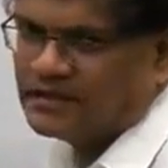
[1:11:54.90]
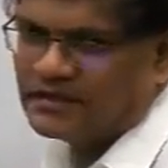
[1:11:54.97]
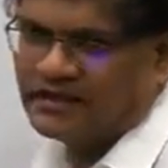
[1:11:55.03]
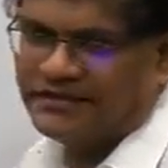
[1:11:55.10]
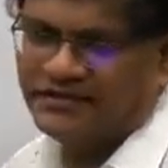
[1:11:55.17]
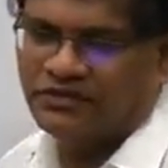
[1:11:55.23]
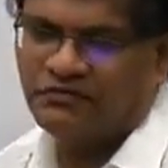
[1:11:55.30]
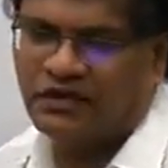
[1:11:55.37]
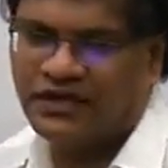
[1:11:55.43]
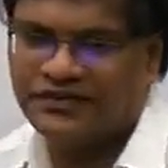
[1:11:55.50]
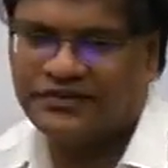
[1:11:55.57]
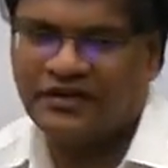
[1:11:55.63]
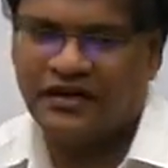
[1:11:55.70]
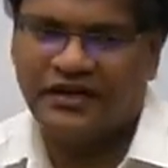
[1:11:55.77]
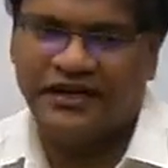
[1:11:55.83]
This is what is
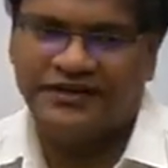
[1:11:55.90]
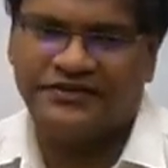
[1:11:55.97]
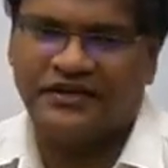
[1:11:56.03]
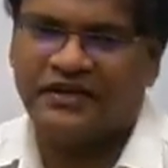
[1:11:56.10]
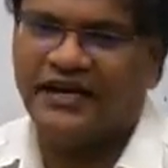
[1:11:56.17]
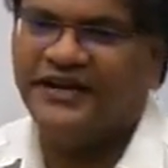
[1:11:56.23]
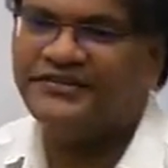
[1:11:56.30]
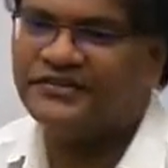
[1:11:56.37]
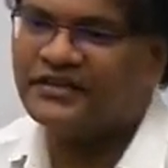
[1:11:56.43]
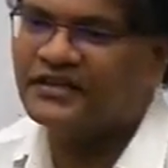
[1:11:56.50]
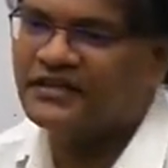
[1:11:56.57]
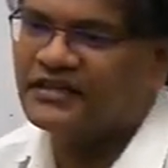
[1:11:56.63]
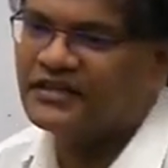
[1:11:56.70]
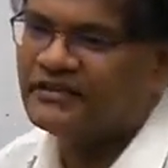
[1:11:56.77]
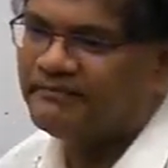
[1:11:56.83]
called decentralized
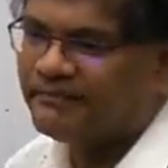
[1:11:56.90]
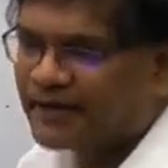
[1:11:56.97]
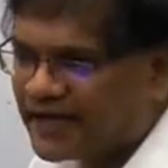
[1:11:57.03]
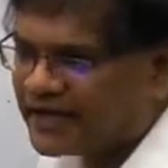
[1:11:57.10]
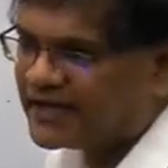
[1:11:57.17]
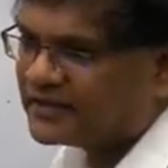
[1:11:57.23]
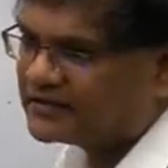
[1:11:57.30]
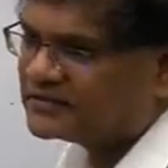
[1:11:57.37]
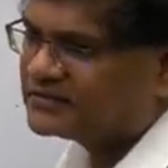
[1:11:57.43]
planning.